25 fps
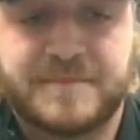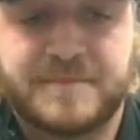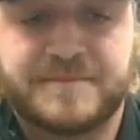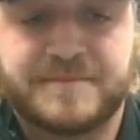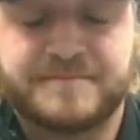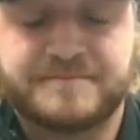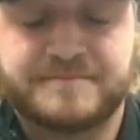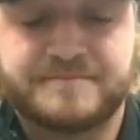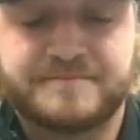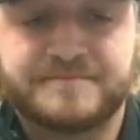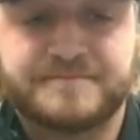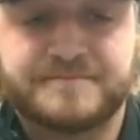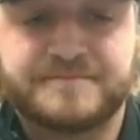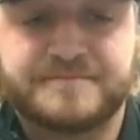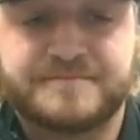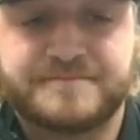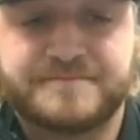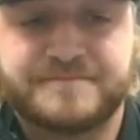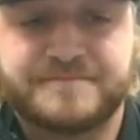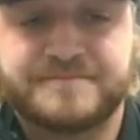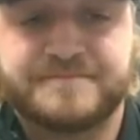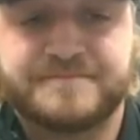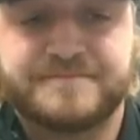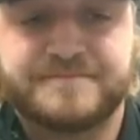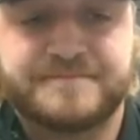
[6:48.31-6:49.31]

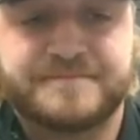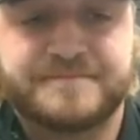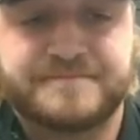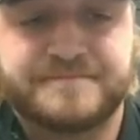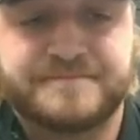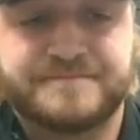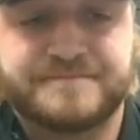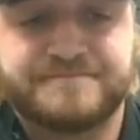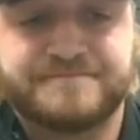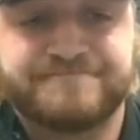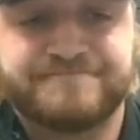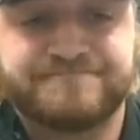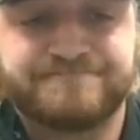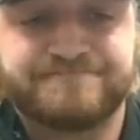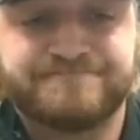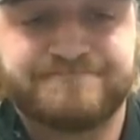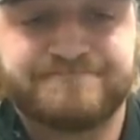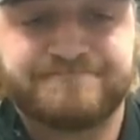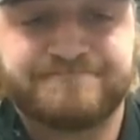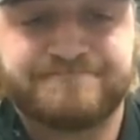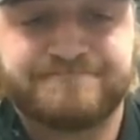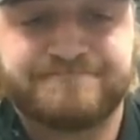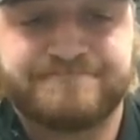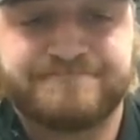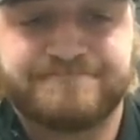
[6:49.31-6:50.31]

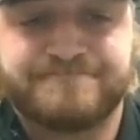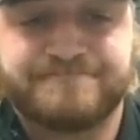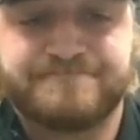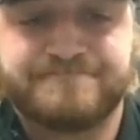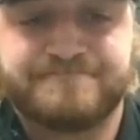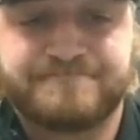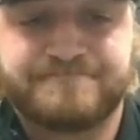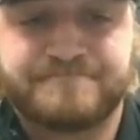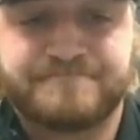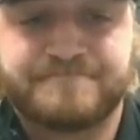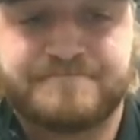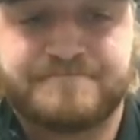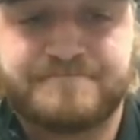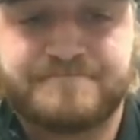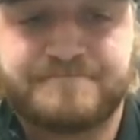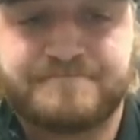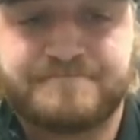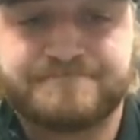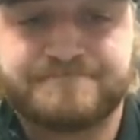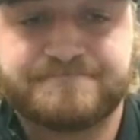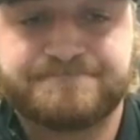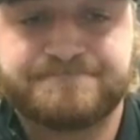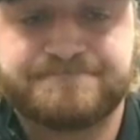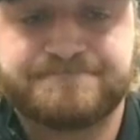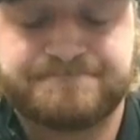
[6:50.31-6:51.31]

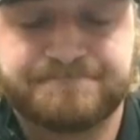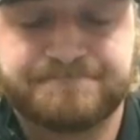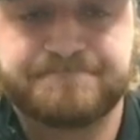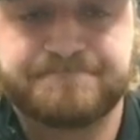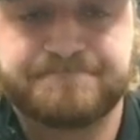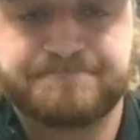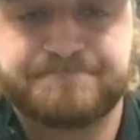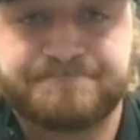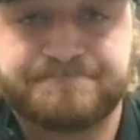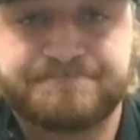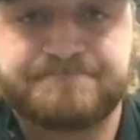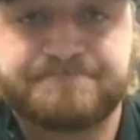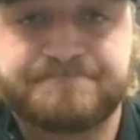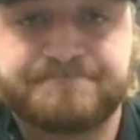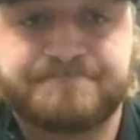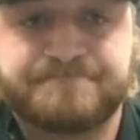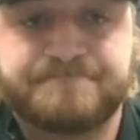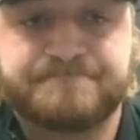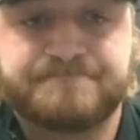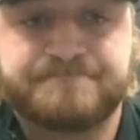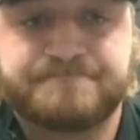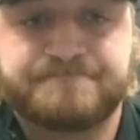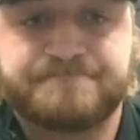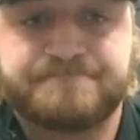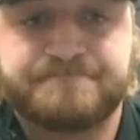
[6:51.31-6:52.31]

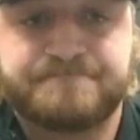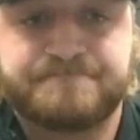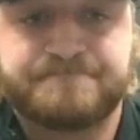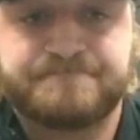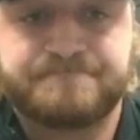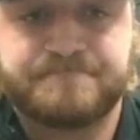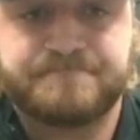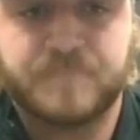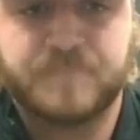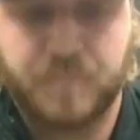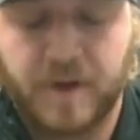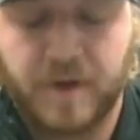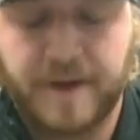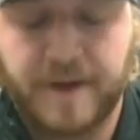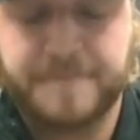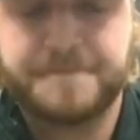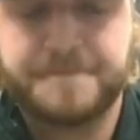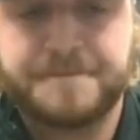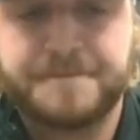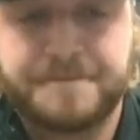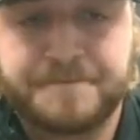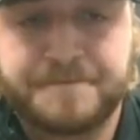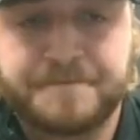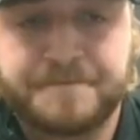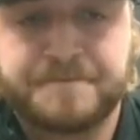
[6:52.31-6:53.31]

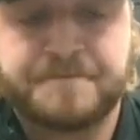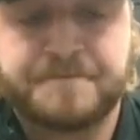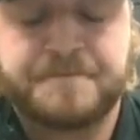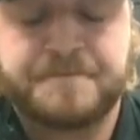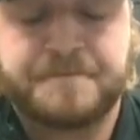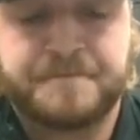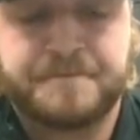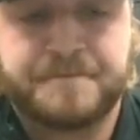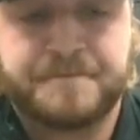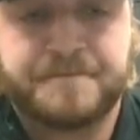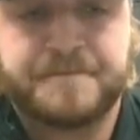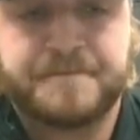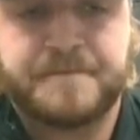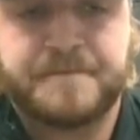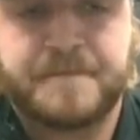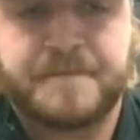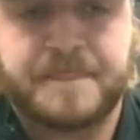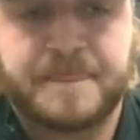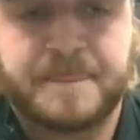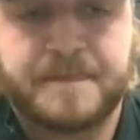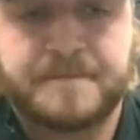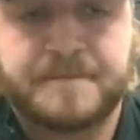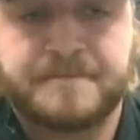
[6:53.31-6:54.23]
[no speech]